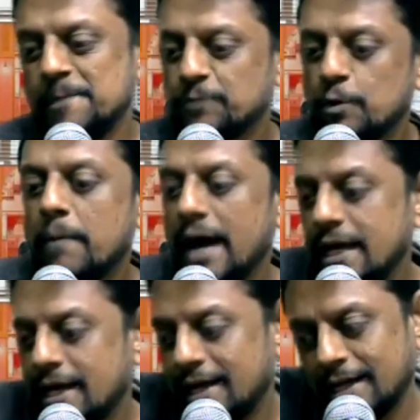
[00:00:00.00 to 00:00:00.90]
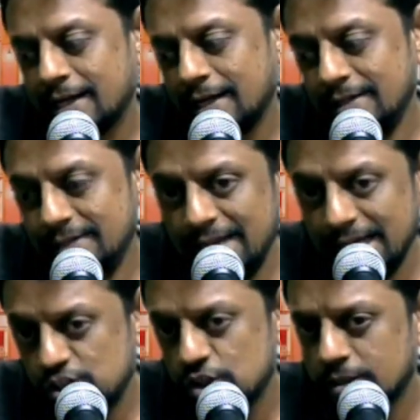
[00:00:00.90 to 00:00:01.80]
So my
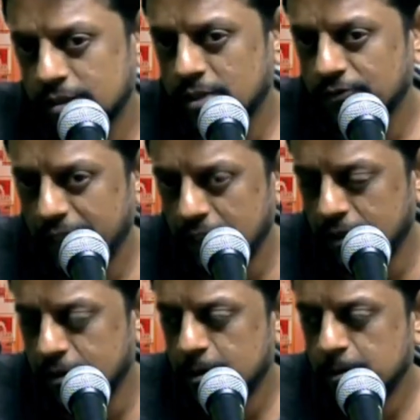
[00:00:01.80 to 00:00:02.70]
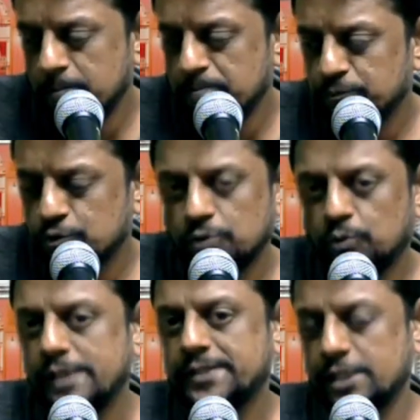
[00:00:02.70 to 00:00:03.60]
nature is revealed through the
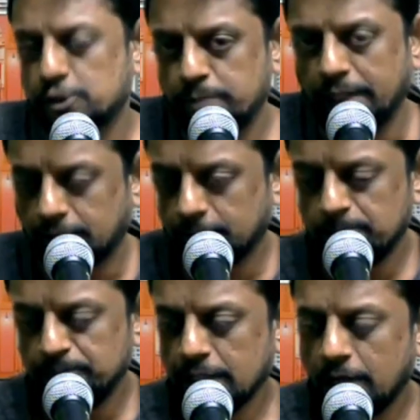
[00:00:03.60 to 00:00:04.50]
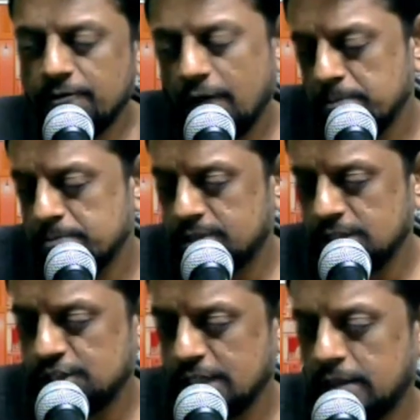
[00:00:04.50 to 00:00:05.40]
words I speak. Now, if I'm
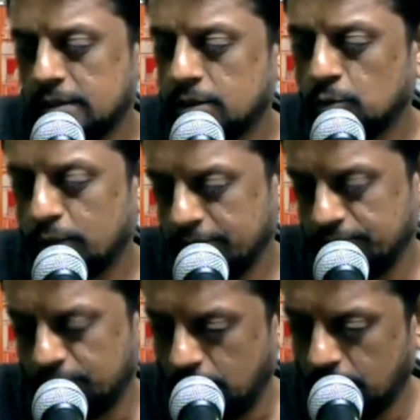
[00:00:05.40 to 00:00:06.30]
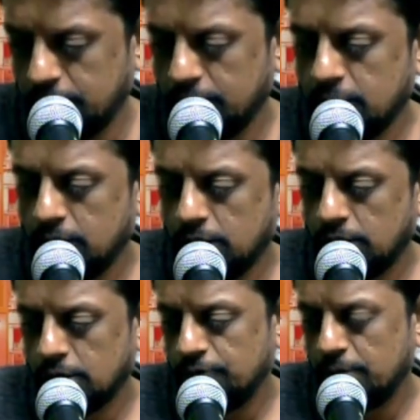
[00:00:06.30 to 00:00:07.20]
teaching the word of God,
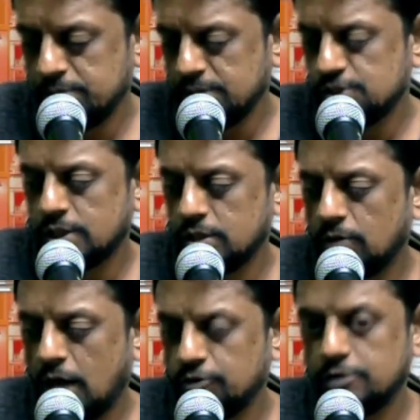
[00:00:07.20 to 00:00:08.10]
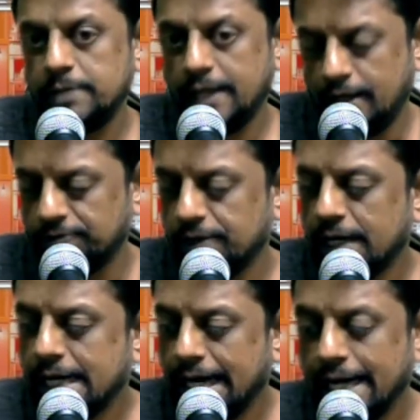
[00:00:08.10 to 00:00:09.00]
or if I'm teaching you how to behave,
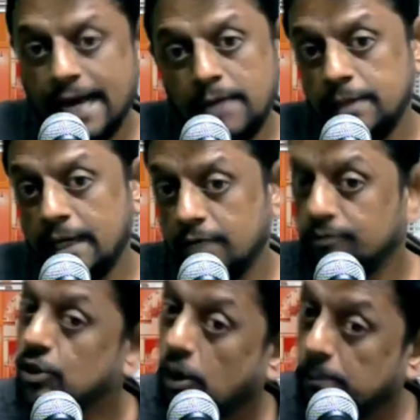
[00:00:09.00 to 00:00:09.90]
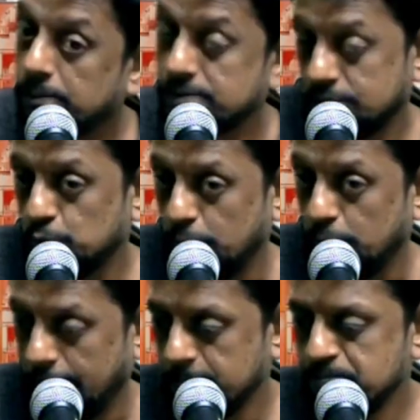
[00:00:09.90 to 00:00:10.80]
and I behave in the opposite
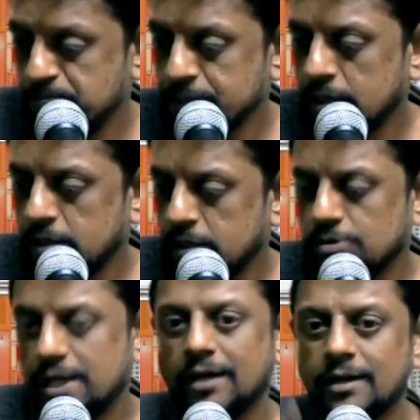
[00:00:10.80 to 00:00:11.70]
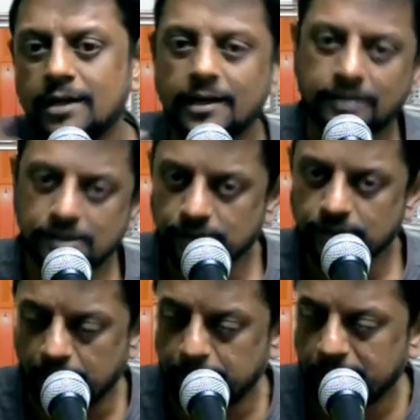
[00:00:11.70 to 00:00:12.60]
way, you'll say, Can't trust this
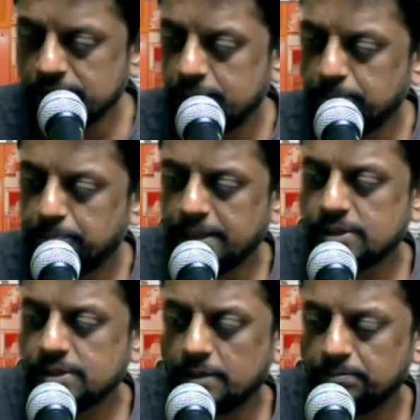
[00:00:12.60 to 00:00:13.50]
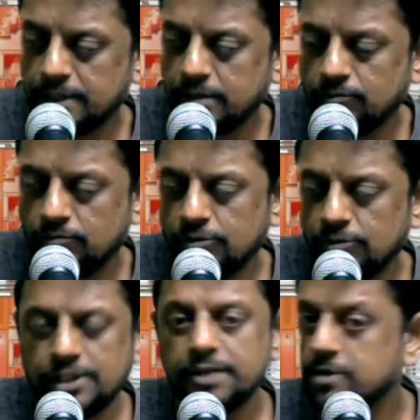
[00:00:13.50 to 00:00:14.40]
guy because he preaches something which
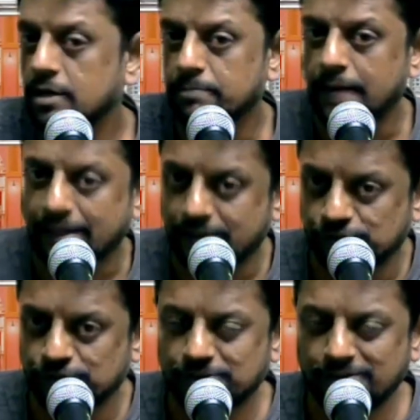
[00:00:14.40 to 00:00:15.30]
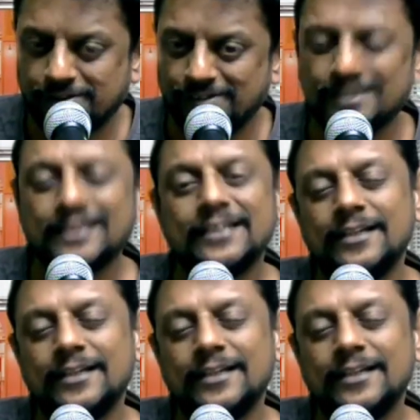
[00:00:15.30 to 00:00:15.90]
he does not practice. You see?